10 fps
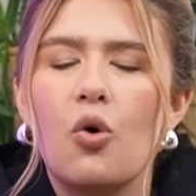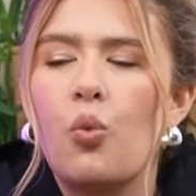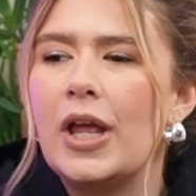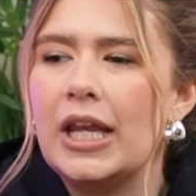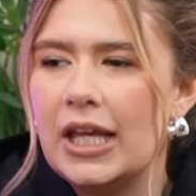
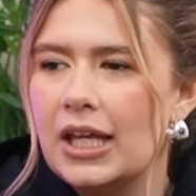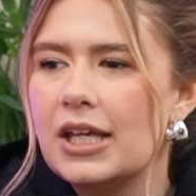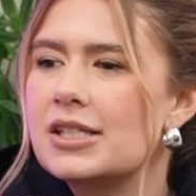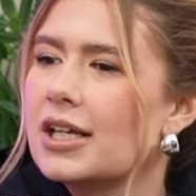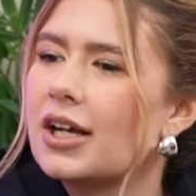
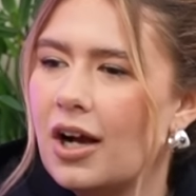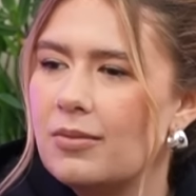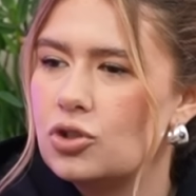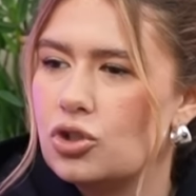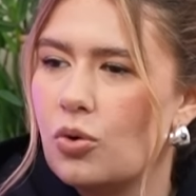Winnie is going to
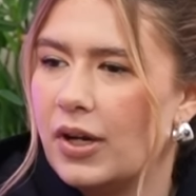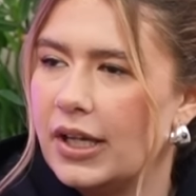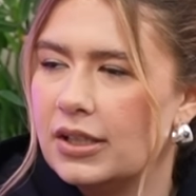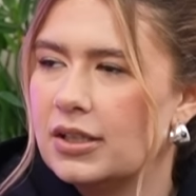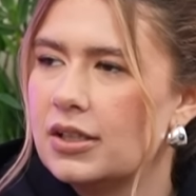come
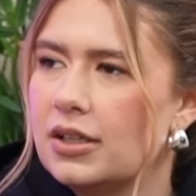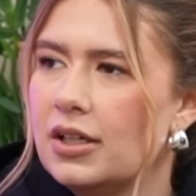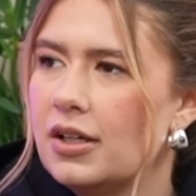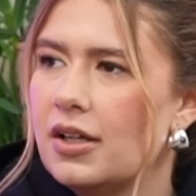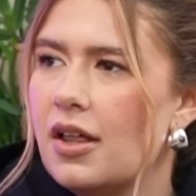join
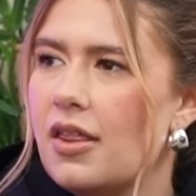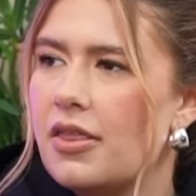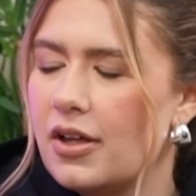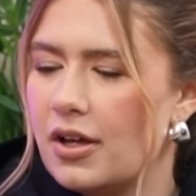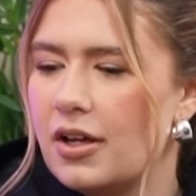
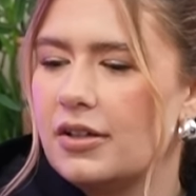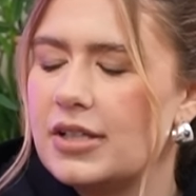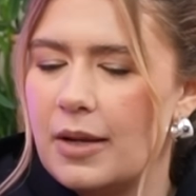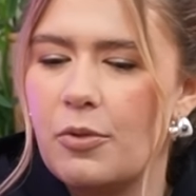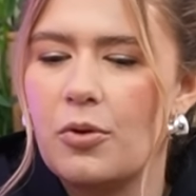the
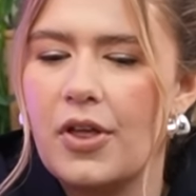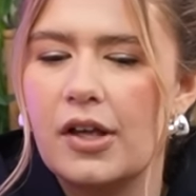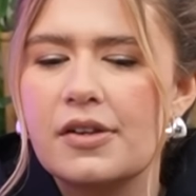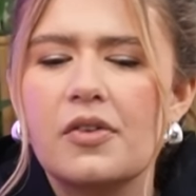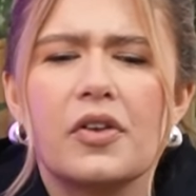table with
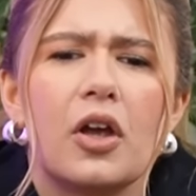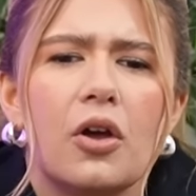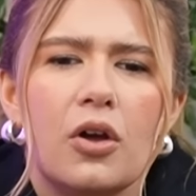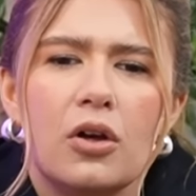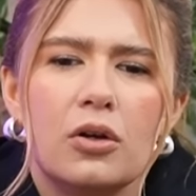us. And I was like,
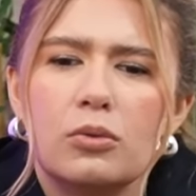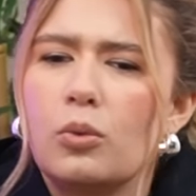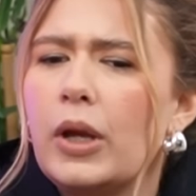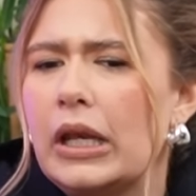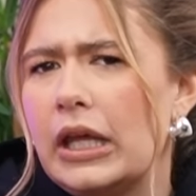
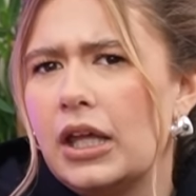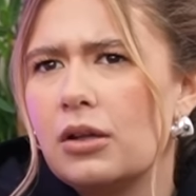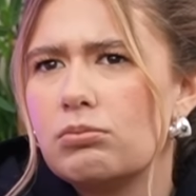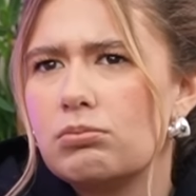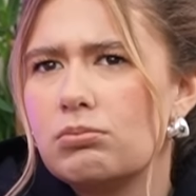
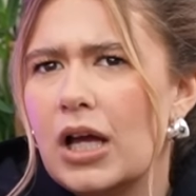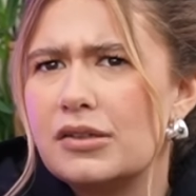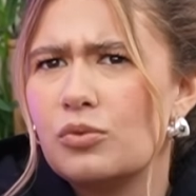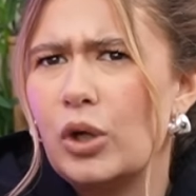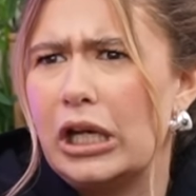Winnie,
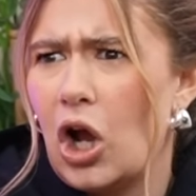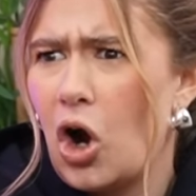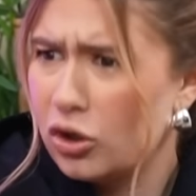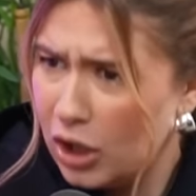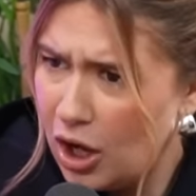as in Winnie
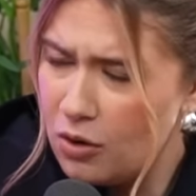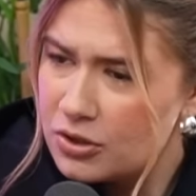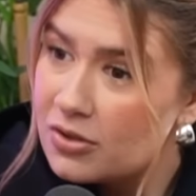Harlow?